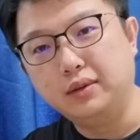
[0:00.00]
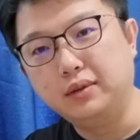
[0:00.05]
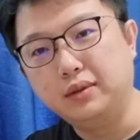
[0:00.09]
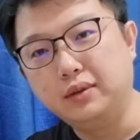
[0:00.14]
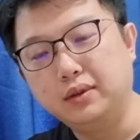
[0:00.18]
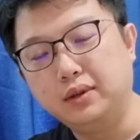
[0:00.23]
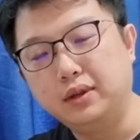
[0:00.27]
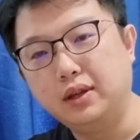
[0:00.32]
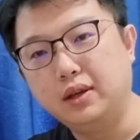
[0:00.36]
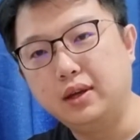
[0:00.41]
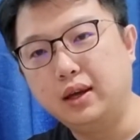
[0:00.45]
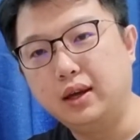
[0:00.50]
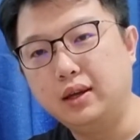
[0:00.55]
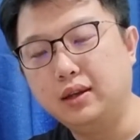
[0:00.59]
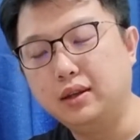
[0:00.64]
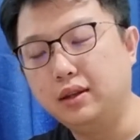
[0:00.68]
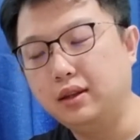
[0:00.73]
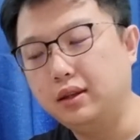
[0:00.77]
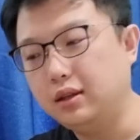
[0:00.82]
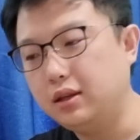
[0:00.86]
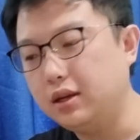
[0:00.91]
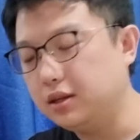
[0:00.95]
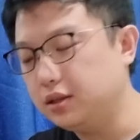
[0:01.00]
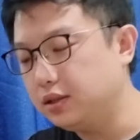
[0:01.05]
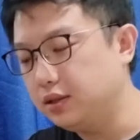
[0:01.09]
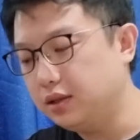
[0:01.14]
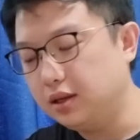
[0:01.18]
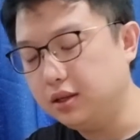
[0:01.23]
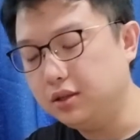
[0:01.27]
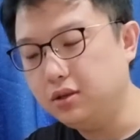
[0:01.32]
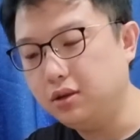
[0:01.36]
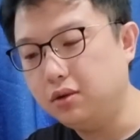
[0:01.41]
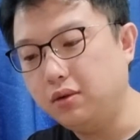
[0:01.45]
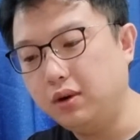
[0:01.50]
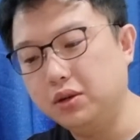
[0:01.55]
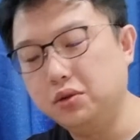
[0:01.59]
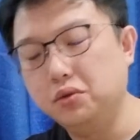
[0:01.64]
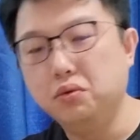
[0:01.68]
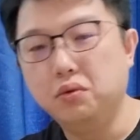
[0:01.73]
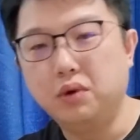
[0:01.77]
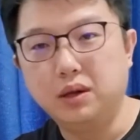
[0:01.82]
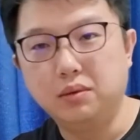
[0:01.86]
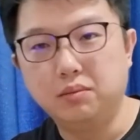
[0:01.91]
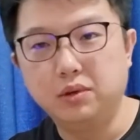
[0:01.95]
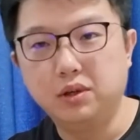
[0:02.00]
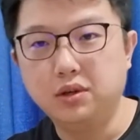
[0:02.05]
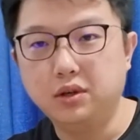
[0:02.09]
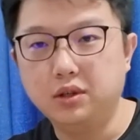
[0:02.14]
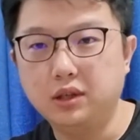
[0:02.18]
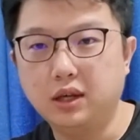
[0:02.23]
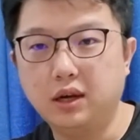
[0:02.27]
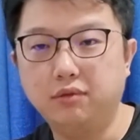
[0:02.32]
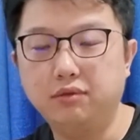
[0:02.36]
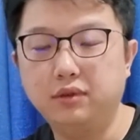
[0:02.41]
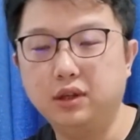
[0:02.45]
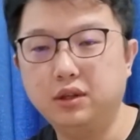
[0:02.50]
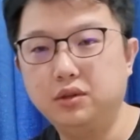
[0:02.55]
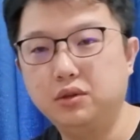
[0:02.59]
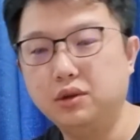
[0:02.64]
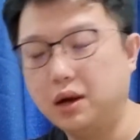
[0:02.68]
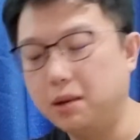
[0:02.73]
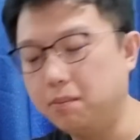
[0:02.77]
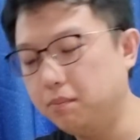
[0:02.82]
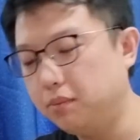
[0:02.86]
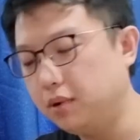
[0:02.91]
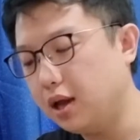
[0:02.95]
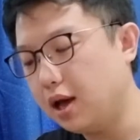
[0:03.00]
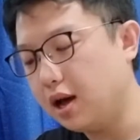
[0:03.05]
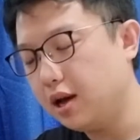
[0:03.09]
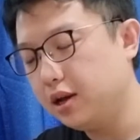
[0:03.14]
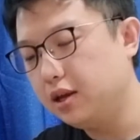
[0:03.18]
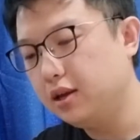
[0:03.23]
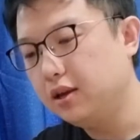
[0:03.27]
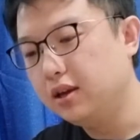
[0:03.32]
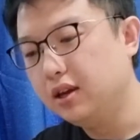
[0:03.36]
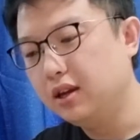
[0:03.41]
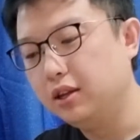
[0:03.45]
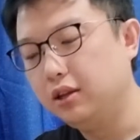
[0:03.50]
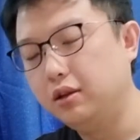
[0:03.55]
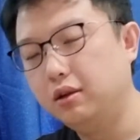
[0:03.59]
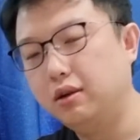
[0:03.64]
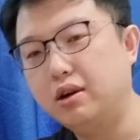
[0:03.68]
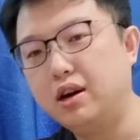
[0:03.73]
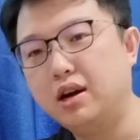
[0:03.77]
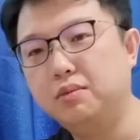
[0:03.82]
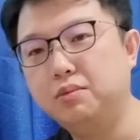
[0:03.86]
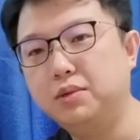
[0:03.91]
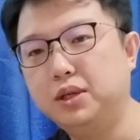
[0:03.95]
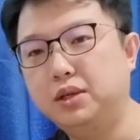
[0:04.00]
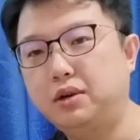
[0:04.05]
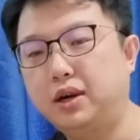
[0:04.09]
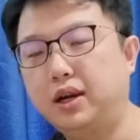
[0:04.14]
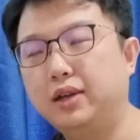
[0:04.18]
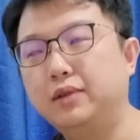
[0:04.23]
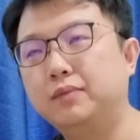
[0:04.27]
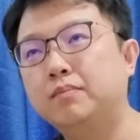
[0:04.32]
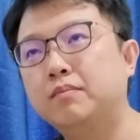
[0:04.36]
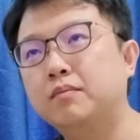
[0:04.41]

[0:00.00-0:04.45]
Okay, and that's not what you want, because after you apply the rubber, right,